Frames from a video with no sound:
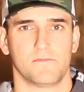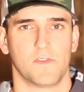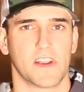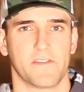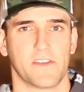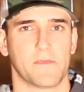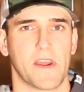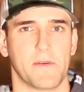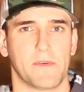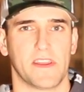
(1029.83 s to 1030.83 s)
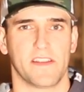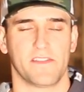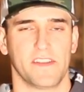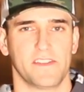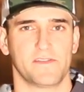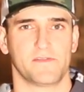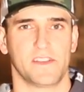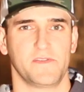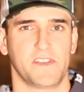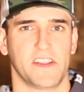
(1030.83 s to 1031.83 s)
whatever it may be. These
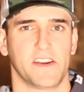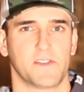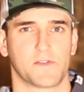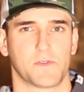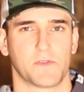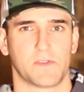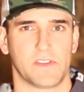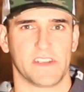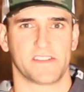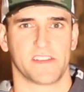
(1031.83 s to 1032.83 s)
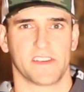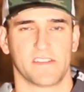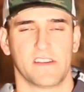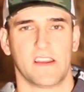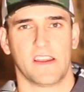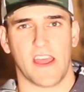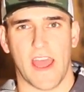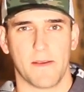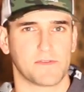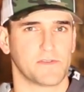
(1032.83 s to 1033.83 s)
videos we're releasing
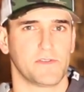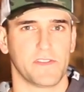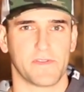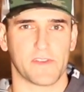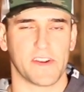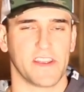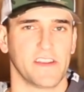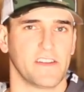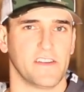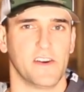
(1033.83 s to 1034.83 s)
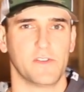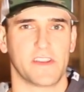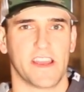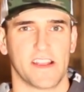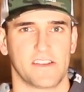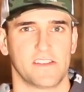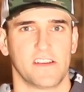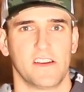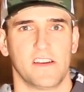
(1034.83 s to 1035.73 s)
absolutely free, no catch,